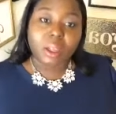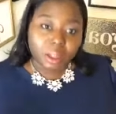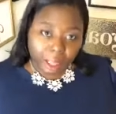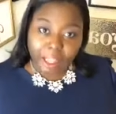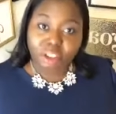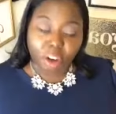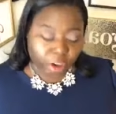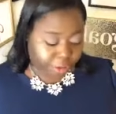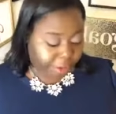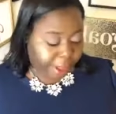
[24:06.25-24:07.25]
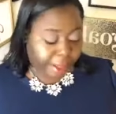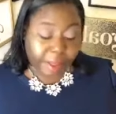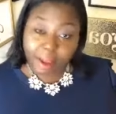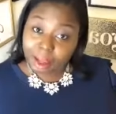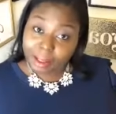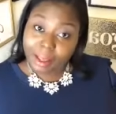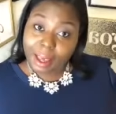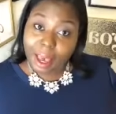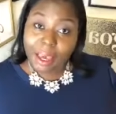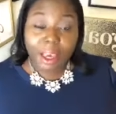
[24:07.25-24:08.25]
They charge for that. They cut the
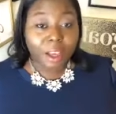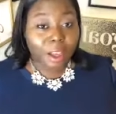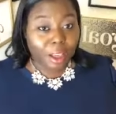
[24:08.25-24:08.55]
cake.